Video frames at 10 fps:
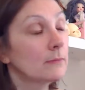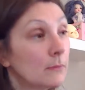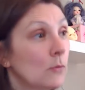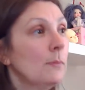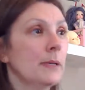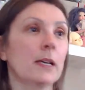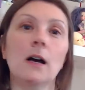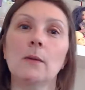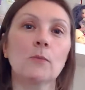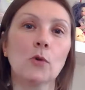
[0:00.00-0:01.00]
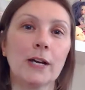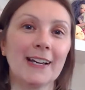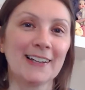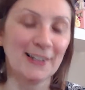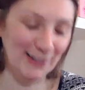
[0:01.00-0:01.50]
one minute I'm
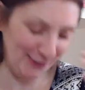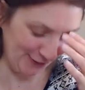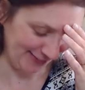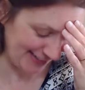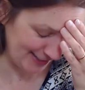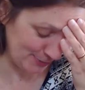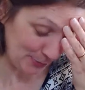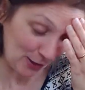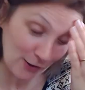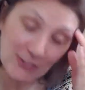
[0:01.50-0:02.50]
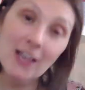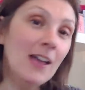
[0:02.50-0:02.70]
walking along this path